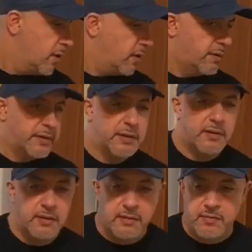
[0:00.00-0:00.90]
Alright,
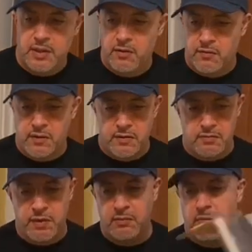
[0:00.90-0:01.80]
let me get rid of this
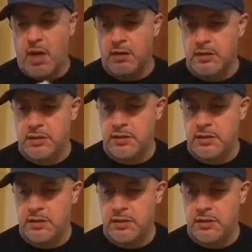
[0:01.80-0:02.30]
big box.